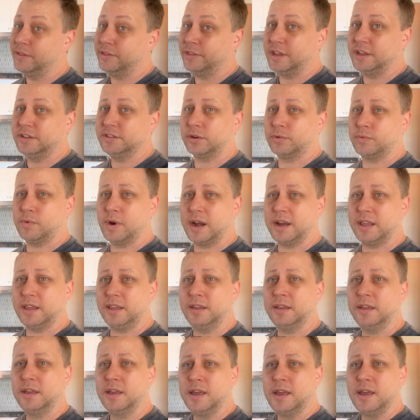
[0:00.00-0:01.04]
these are
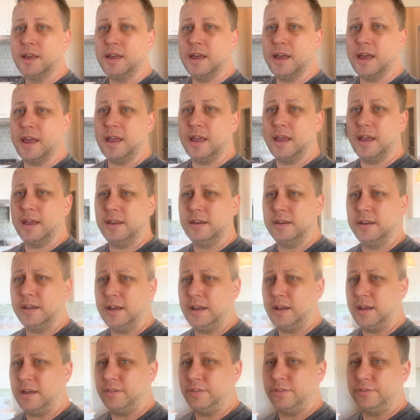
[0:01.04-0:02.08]
ready and
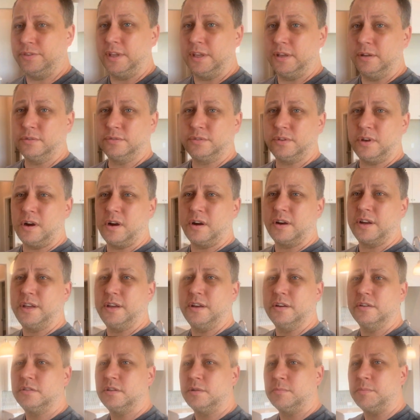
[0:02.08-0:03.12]
uh, deals are
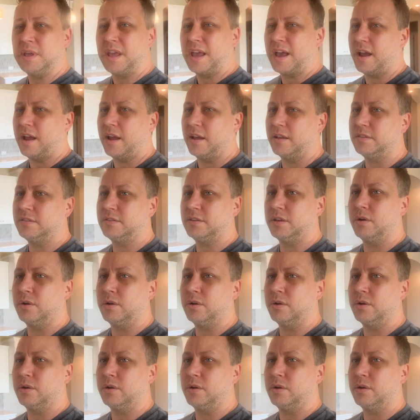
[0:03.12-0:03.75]
here to be had.